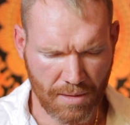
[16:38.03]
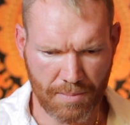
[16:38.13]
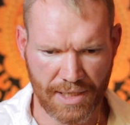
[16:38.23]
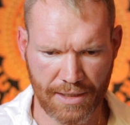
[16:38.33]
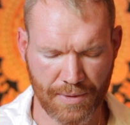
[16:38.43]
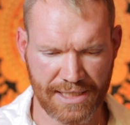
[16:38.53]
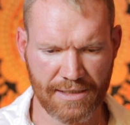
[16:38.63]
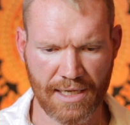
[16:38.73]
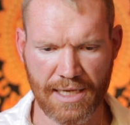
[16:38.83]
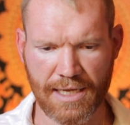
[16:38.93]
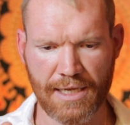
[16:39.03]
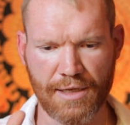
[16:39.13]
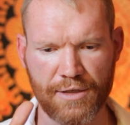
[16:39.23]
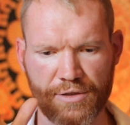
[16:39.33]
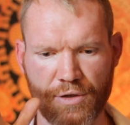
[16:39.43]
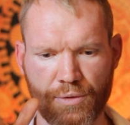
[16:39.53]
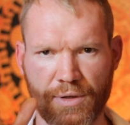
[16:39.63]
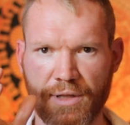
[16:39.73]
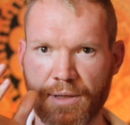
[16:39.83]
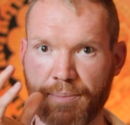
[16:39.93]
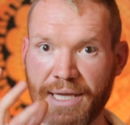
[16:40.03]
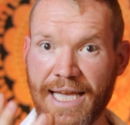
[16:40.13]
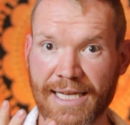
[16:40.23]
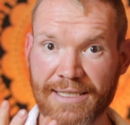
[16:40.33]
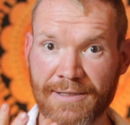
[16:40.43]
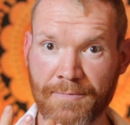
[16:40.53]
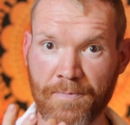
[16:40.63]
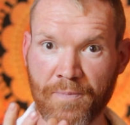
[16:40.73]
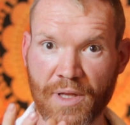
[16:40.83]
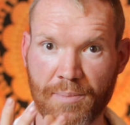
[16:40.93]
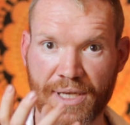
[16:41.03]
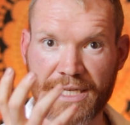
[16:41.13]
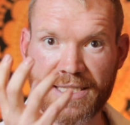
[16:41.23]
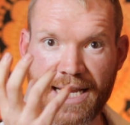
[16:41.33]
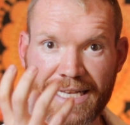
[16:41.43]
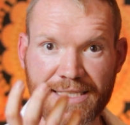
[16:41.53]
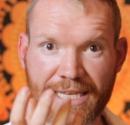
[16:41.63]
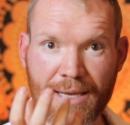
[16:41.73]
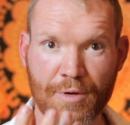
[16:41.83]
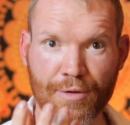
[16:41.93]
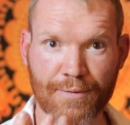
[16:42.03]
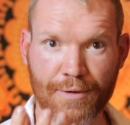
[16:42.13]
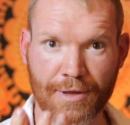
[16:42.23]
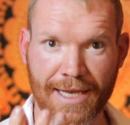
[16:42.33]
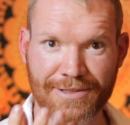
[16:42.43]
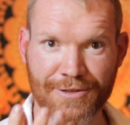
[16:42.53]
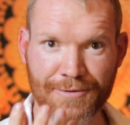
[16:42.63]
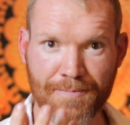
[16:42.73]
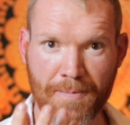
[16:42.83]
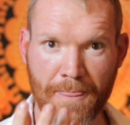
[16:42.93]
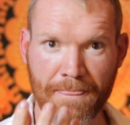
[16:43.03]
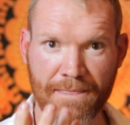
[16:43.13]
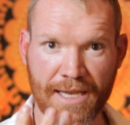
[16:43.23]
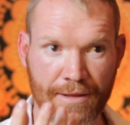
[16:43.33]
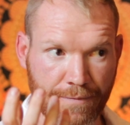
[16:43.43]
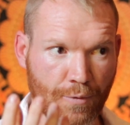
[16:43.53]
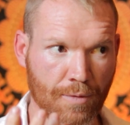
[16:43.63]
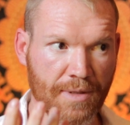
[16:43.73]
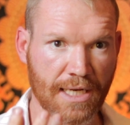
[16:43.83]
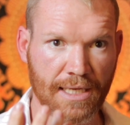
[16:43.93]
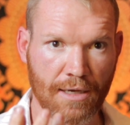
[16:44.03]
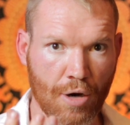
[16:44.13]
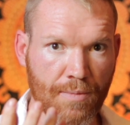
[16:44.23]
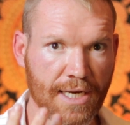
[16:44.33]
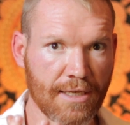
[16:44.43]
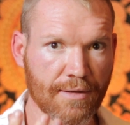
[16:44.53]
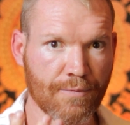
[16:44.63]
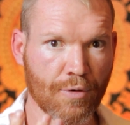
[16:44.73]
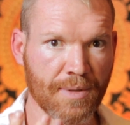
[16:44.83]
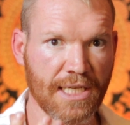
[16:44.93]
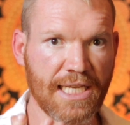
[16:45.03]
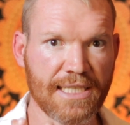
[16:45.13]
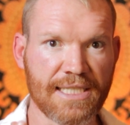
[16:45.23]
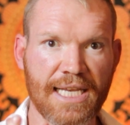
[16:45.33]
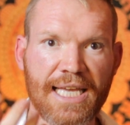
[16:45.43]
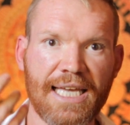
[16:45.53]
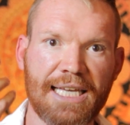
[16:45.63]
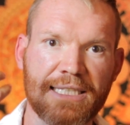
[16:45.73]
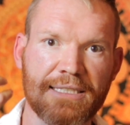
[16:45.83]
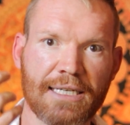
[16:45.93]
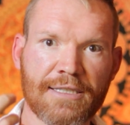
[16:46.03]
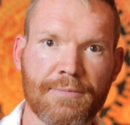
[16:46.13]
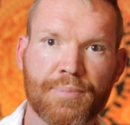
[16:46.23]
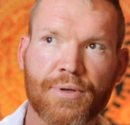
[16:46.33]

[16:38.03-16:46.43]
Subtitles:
But anyways, so the plant, because it has the chemical fertilizer in the form that already in the form it needs, it doesn't